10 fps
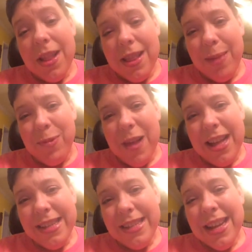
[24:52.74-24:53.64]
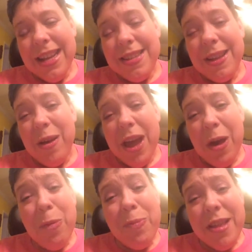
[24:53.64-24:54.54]
Lip Gloss. So I
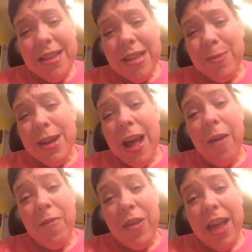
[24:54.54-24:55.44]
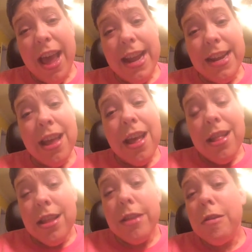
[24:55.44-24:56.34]
hope this has been helpful, and
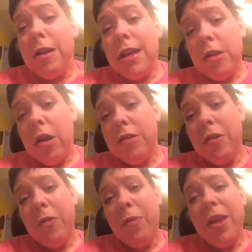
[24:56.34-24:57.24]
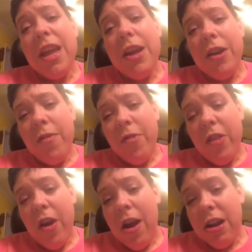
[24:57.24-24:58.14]
this look is also really good for
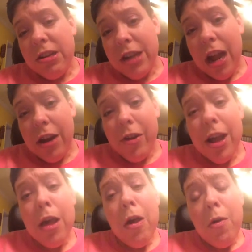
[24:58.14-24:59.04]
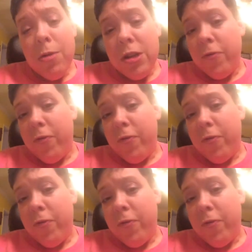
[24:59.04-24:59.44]
the heart chakra, which